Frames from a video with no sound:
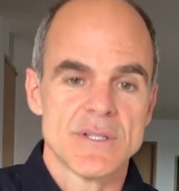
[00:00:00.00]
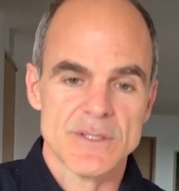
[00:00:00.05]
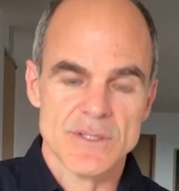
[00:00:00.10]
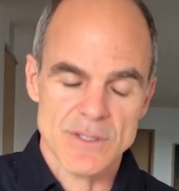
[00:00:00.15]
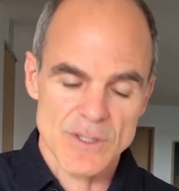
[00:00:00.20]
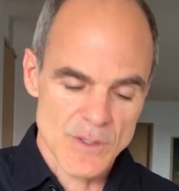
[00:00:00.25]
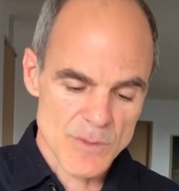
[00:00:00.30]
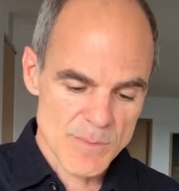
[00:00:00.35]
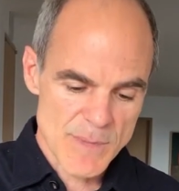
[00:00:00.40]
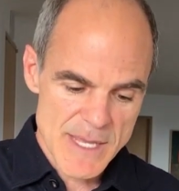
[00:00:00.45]

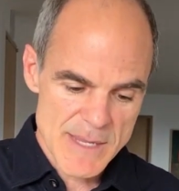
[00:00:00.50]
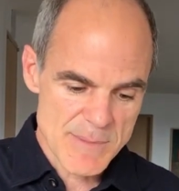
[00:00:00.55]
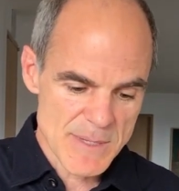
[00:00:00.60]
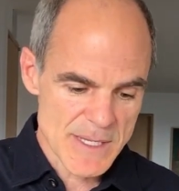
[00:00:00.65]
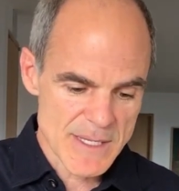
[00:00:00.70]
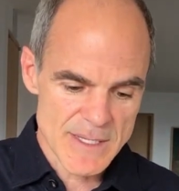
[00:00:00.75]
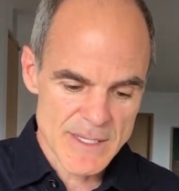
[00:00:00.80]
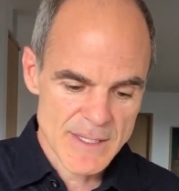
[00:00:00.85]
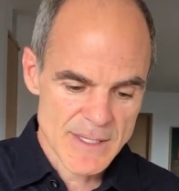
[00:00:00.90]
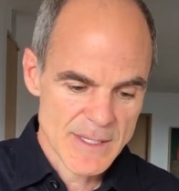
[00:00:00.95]

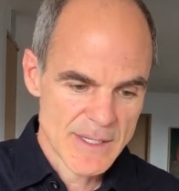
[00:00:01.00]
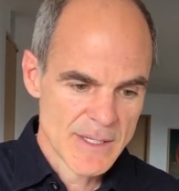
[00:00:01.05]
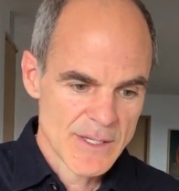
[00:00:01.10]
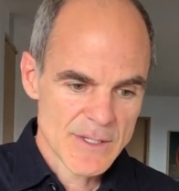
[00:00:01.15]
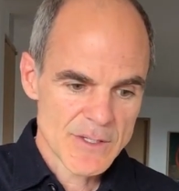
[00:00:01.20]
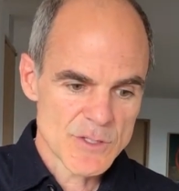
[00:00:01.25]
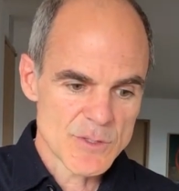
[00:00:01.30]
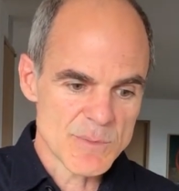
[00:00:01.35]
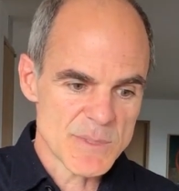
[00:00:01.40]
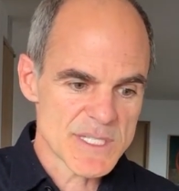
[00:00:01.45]
Maybe
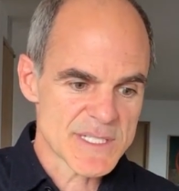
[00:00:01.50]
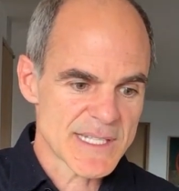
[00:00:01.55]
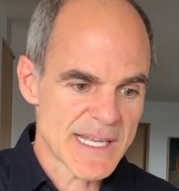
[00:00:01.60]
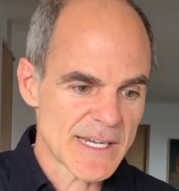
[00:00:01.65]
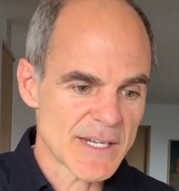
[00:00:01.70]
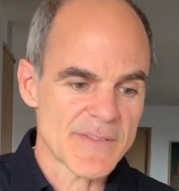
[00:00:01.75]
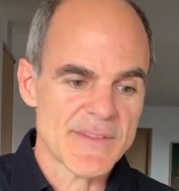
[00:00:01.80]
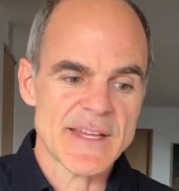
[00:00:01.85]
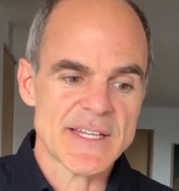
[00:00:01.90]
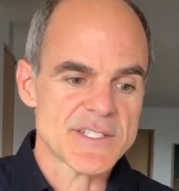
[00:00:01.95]
you miss
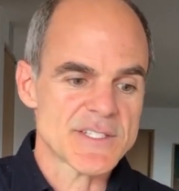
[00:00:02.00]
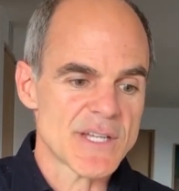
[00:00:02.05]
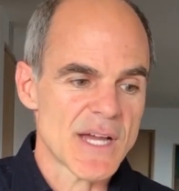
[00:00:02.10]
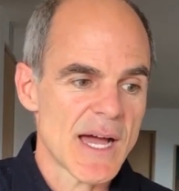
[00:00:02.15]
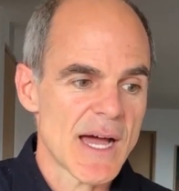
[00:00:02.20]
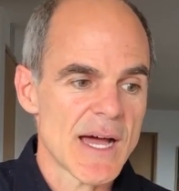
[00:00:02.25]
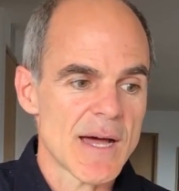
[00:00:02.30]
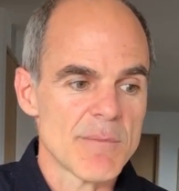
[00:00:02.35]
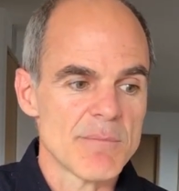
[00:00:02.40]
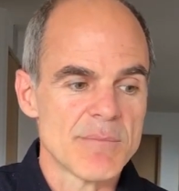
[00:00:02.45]
out on that
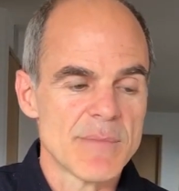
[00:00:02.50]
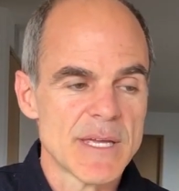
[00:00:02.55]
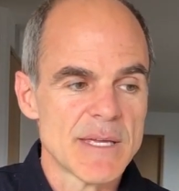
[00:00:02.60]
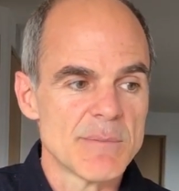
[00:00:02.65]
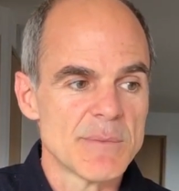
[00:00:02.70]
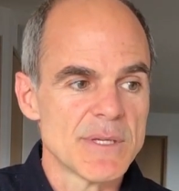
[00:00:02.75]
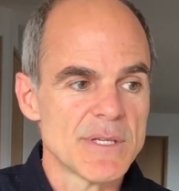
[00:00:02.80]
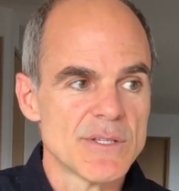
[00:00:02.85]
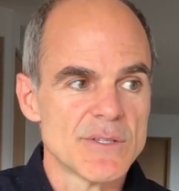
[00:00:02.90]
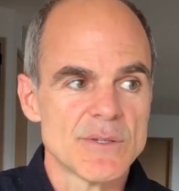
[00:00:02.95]
job.
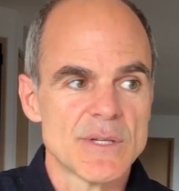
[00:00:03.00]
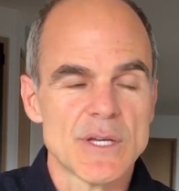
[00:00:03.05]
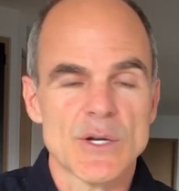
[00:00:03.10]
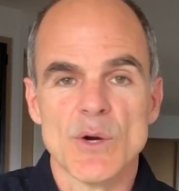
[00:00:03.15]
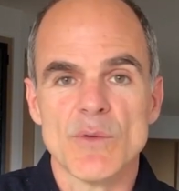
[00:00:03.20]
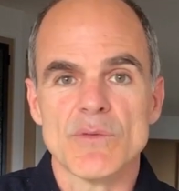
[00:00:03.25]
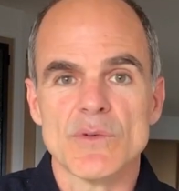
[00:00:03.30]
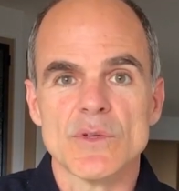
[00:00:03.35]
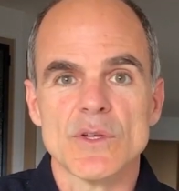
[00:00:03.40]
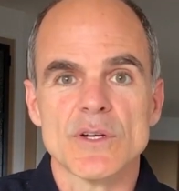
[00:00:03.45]
Maybe you get
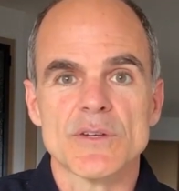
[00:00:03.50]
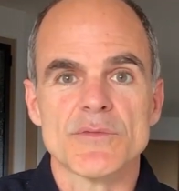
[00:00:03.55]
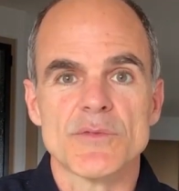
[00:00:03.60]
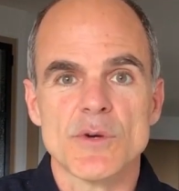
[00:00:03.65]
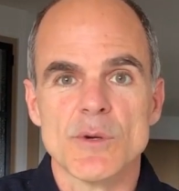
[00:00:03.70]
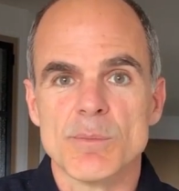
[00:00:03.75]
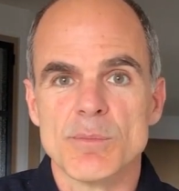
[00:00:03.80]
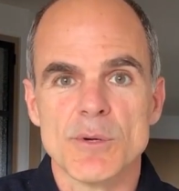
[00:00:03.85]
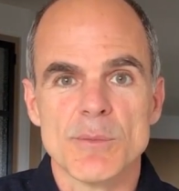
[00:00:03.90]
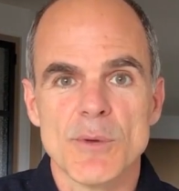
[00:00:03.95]
overlooked
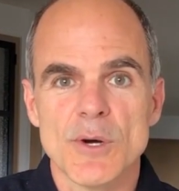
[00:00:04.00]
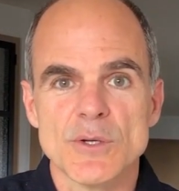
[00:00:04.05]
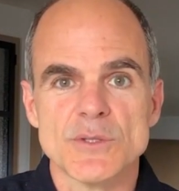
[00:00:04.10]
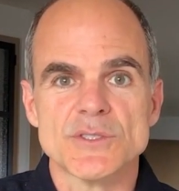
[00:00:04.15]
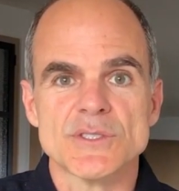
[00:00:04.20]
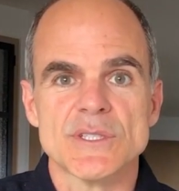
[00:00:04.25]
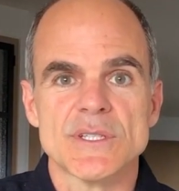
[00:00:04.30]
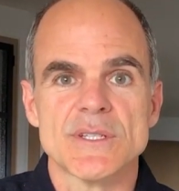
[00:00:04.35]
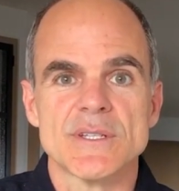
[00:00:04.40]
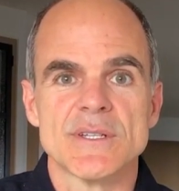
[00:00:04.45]
for a
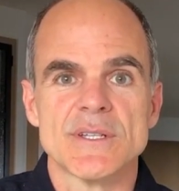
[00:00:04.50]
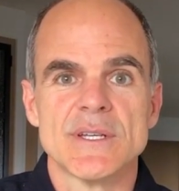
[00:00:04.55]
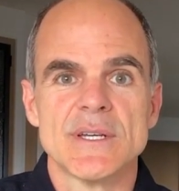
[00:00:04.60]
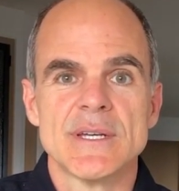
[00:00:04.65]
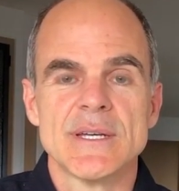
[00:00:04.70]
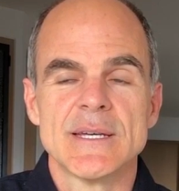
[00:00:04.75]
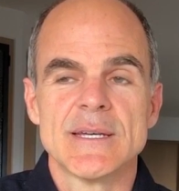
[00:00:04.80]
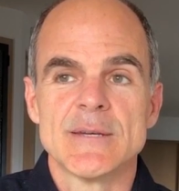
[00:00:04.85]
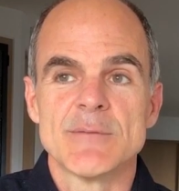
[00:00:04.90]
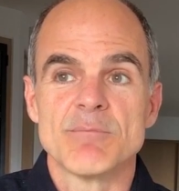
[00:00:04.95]
promotion.
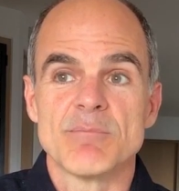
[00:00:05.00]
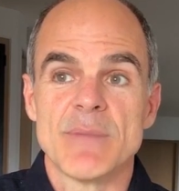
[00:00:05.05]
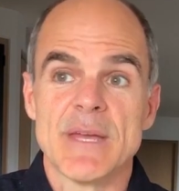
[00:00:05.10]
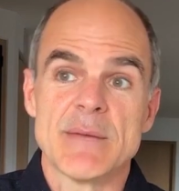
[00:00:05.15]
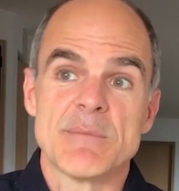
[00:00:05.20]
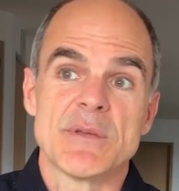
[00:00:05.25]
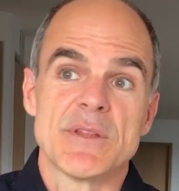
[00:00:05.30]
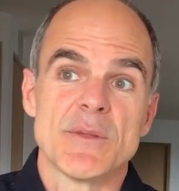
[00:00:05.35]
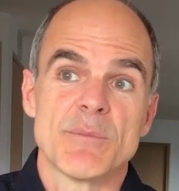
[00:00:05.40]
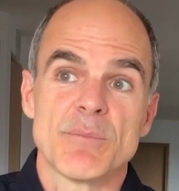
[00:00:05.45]

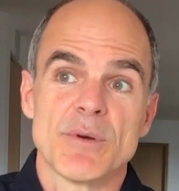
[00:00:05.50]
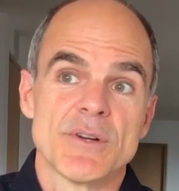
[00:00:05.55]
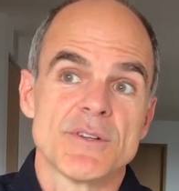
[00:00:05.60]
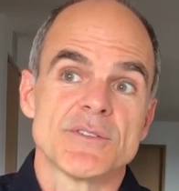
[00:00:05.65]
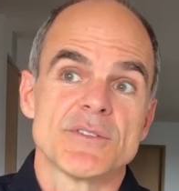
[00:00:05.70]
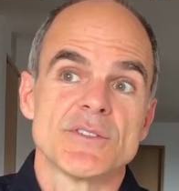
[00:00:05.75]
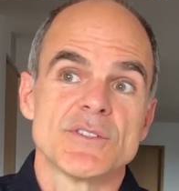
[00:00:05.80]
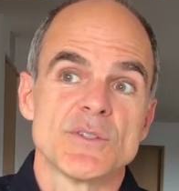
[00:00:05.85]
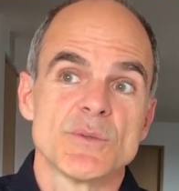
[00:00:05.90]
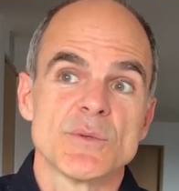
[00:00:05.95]
Maybe the
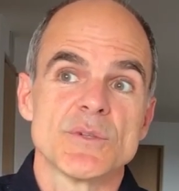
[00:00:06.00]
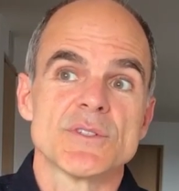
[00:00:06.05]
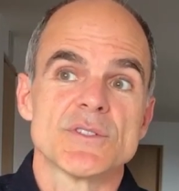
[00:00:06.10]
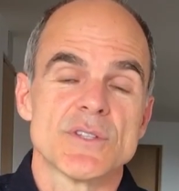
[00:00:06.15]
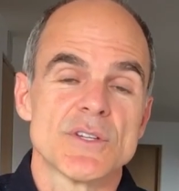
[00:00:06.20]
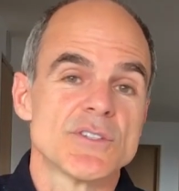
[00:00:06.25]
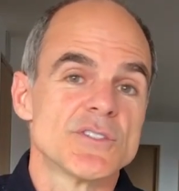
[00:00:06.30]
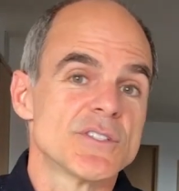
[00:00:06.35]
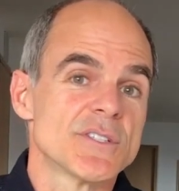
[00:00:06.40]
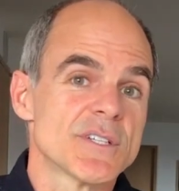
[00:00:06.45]
person you were
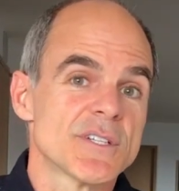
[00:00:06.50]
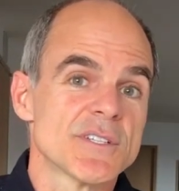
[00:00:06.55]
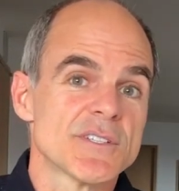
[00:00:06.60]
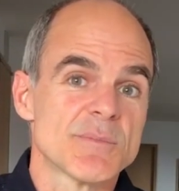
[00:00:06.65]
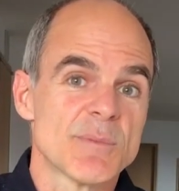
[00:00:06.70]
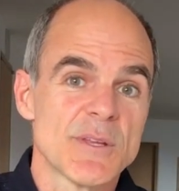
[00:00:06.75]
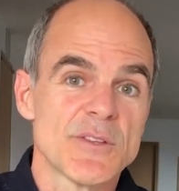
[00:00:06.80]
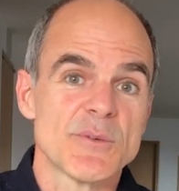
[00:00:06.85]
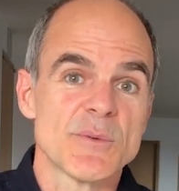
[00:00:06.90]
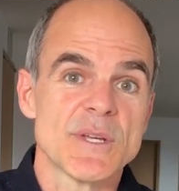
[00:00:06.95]
certain you're going to
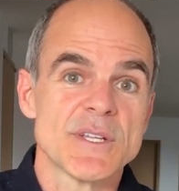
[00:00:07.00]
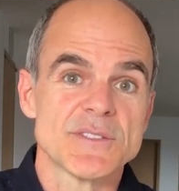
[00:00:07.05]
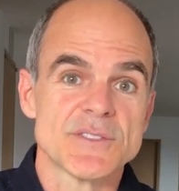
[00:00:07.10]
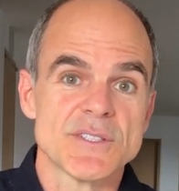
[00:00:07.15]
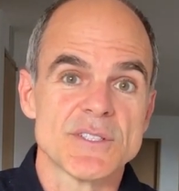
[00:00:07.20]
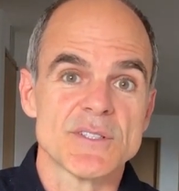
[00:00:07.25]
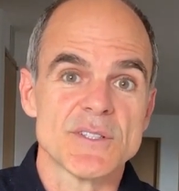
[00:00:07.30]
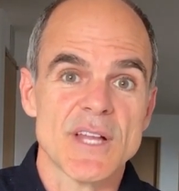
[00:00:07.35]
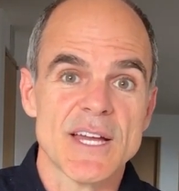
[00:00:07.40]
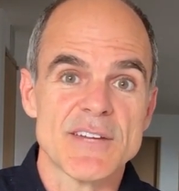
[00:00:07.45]
spend the rest of
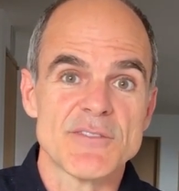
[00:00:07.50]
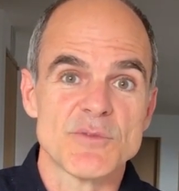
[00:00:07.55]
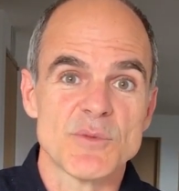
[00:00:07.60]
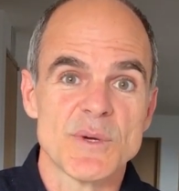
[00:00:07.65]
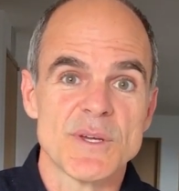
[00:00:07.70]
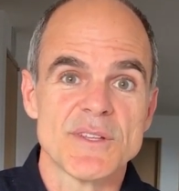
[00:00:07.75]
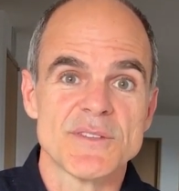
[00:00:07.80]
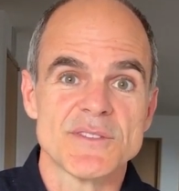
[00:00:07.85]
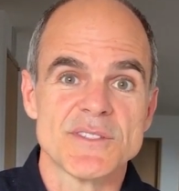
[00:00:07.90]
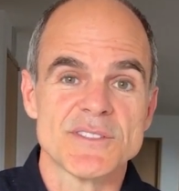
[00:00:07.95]
your life
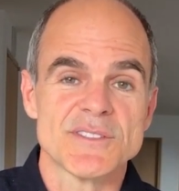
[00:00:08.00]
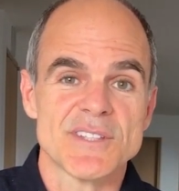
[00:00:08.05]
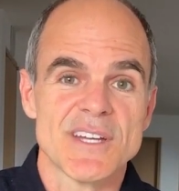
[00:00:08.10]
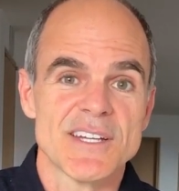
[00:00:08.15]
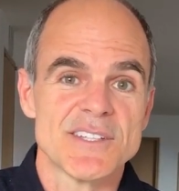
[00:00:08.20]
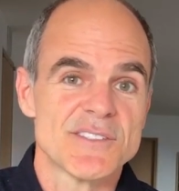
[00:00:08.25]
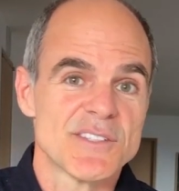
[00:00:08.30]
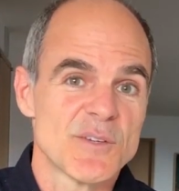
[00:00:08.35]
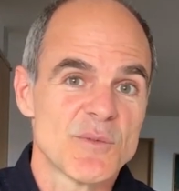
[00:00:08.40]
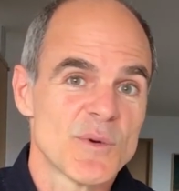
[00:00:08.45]
with
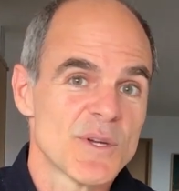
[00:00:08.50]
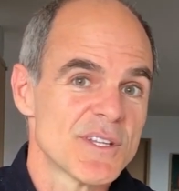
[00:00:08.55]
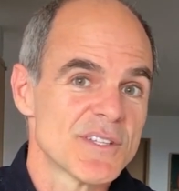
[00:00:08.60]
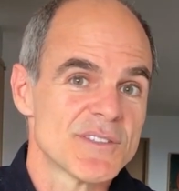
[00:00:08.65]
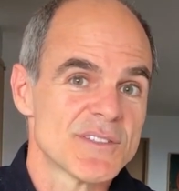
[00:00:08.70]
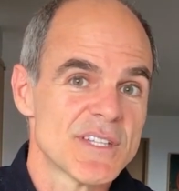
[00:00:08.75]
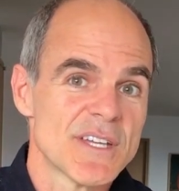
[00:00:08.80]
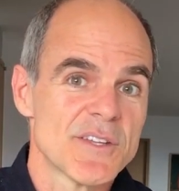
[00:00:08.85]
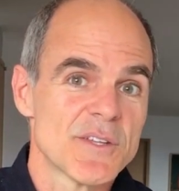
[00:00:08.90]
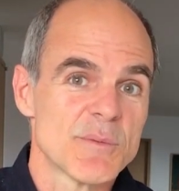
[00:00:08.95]
decides they want to
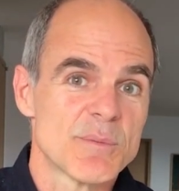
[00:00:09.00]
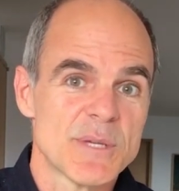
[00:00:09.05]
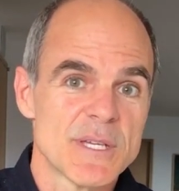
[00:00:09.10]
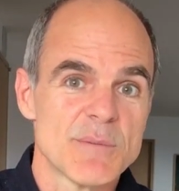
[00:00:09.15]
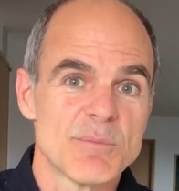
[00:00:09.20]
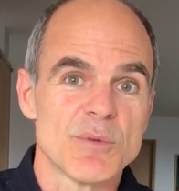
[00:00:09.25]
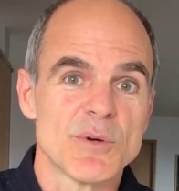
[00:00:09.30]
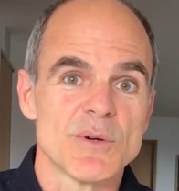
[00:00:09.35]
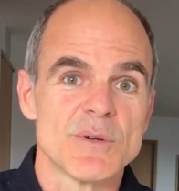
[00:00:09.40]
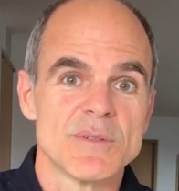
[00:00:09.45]
see other
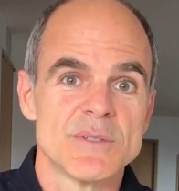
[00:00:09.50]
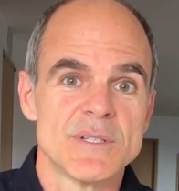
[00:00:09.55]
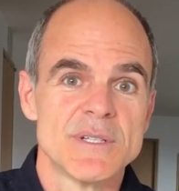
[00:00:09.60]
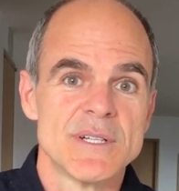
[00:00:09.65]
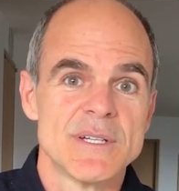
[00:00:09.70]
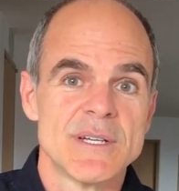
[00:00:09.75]
people.